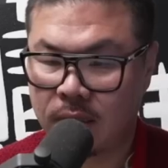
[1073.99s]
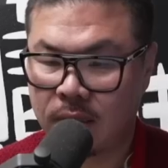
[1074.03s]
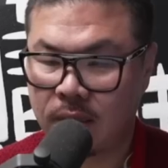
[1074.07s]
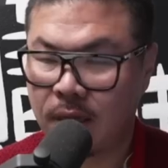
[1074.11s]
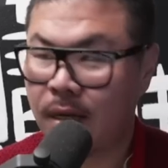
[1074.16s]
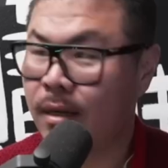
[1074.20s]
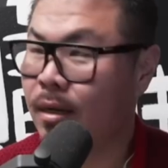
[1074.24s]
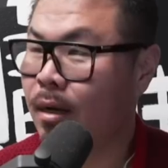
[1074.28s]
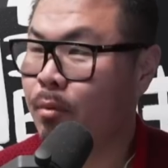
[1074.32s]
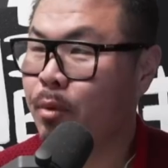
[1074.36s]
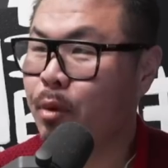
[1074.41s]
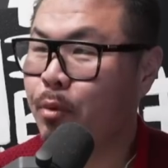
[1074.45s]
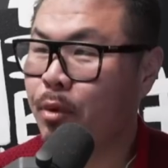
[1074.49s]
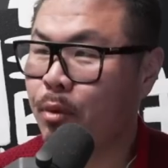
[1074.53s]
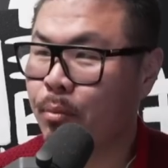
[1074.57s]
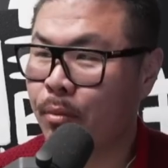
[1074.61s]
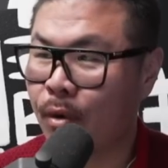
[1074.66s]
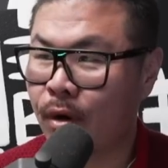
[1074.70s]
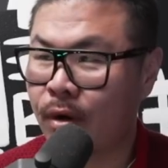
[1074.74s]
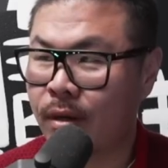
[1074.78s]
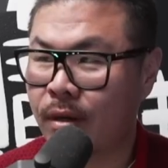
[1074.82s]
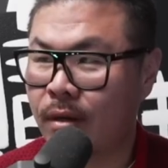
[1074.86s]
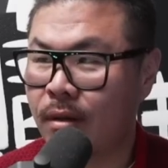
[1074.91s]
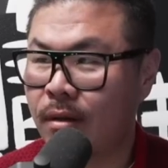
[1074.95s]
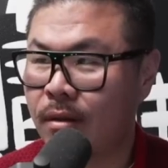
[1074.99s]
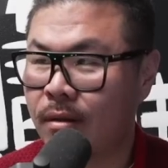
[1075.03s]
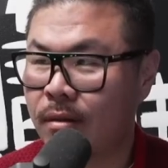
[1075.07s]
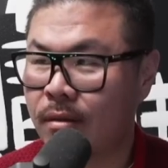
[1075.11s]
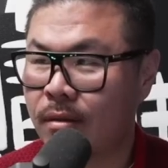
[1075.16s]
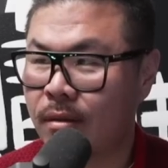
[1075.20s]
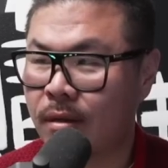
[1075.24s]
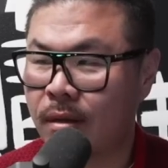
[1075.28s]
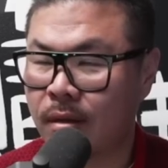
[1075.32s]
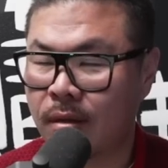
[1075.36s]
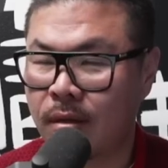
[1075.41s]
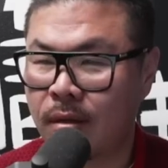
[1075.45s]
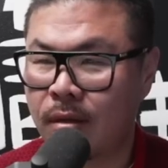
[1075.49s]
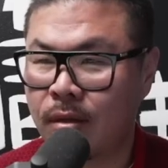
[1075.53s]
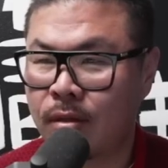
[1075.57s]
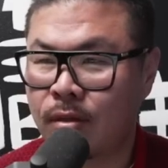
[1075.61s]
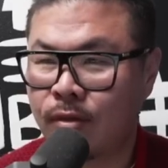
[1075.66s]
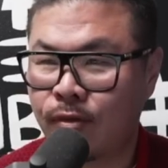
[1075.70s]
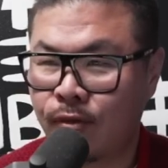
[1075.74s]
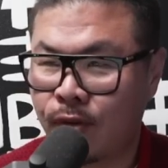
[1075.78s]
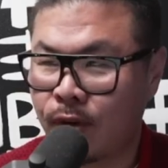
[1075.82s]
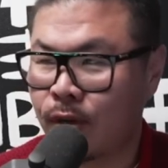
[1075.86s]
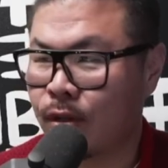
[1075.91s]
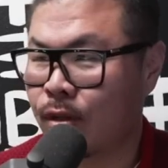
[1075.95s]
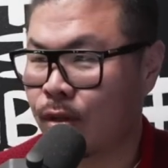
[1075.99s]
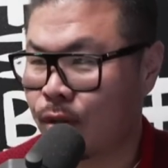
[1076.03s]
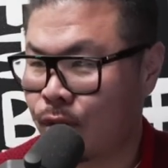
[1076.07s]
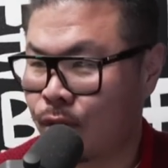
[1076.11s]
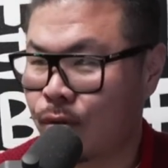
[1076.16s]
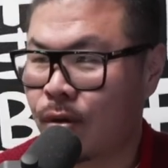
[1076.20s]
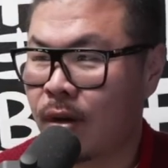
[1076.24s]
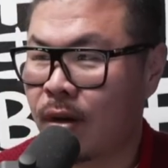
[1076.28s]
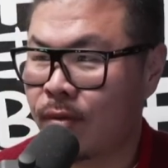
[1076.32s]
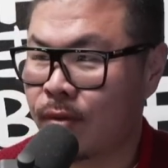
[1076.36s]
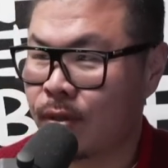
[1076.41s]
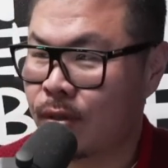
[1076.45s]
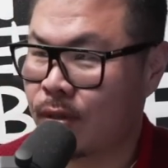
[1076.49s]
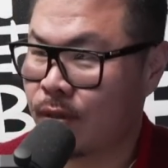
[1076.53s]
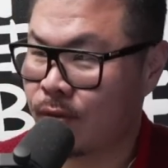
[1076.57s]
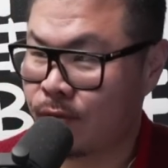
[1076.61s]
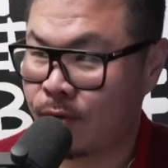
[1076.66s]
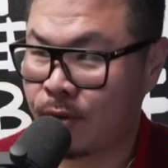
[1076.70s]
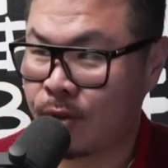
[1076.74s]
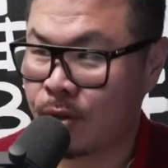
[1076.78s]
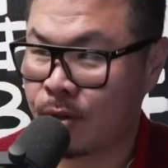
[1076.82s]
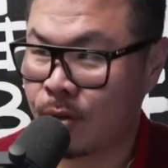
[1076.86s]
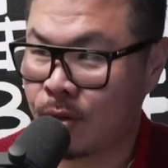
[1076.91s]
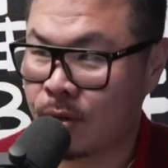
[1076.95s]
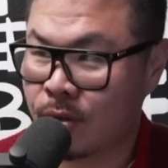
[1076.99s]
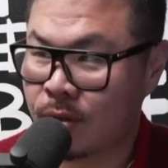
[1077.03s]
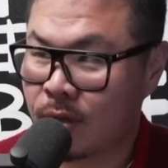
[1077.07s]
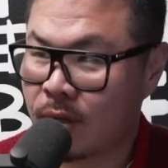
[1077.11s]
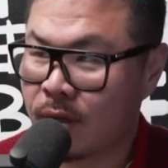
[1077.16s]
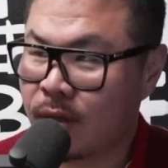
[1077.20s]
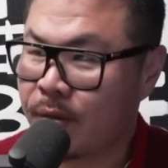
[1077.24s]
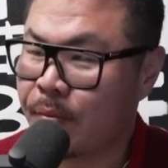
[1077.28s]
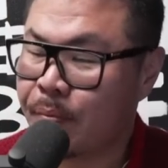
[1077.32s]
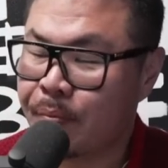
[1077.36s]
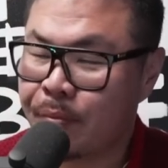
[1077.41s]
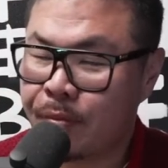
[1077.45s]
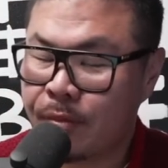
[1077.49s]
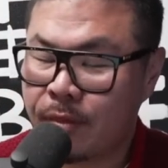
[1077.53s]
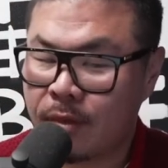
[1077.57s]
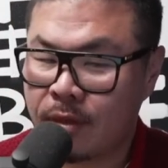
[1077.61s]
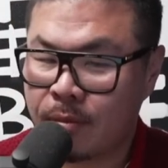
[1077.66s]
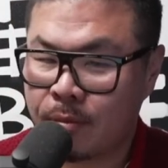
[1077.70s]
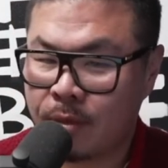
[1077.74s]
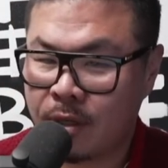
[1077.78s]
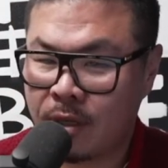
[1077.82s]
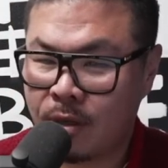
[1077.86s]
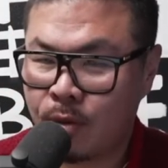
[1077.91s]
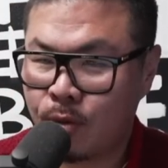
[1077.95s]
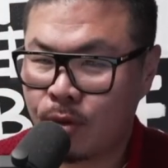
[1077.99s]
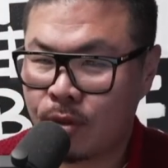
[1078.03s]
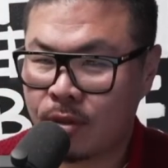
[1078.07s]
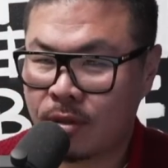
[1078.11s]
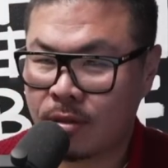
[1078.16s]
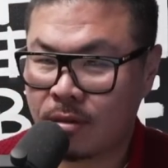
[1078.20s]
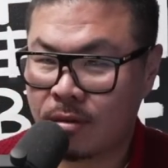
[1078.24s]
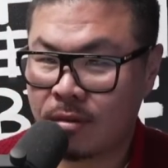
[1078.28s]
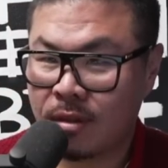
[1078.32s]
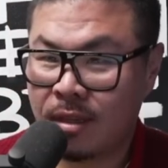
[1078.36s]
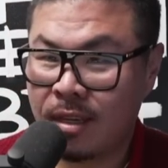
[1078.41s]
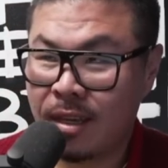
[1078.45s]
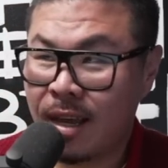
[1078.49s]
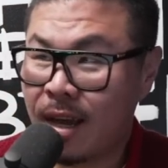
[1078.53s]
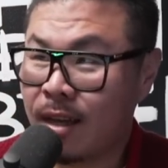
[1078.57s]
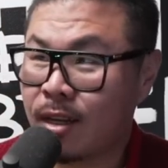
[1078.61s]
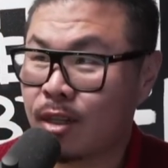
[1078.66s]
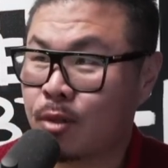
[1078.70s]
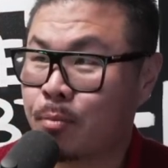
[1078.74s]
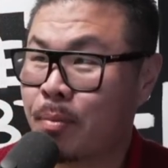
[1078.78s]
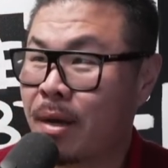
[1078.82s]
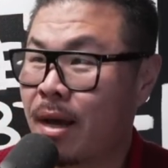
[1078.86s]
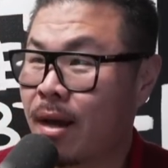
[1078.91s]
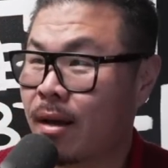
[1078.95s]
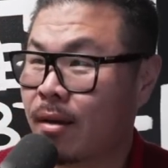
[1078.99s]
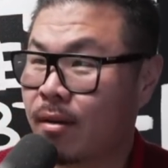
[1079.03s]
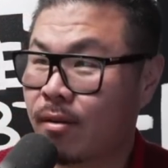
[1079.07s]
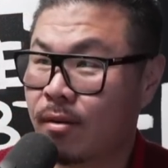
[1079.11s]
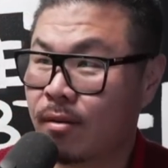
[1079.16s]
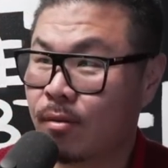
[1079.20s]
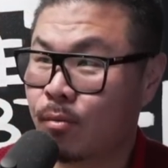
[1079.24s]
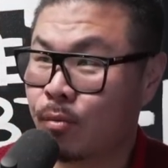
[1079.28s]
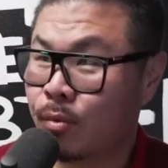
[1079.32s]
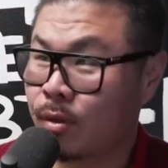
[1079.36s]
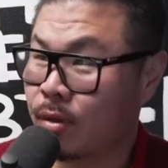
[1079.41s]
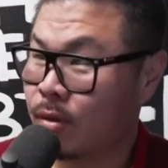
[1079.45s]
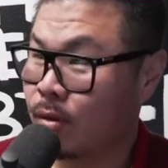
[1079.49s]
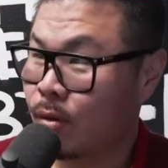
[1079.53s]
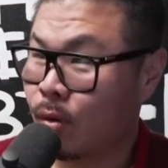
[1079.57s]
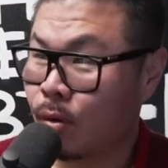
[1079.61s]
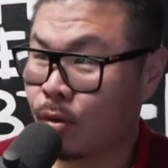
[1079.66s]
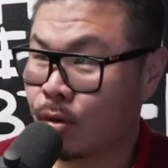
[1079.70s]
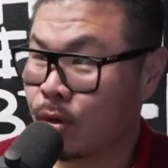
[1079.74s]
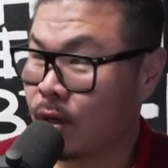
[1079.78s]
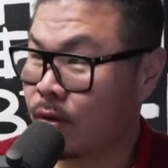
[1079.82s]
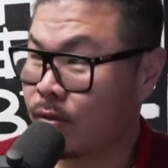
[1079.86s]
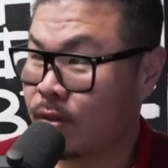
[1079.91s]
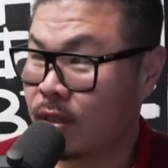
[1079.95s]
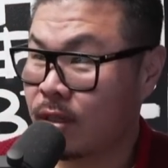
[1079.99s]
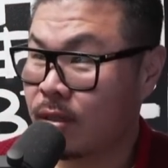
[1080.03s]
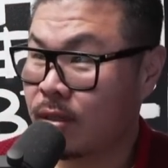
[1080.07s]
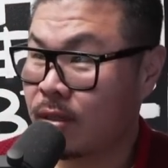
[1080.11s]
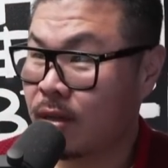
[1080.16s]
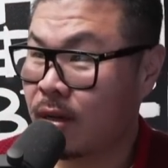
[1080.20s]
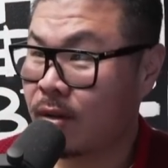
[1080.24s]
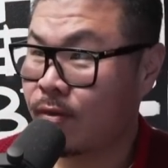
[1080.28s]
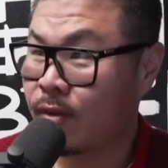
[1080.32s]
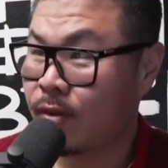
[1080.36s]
And I remember Marquel, like he's a friend of the show, obviously friend of Love yours. Love Marquel. He was he had his back with the whole UFC stuff.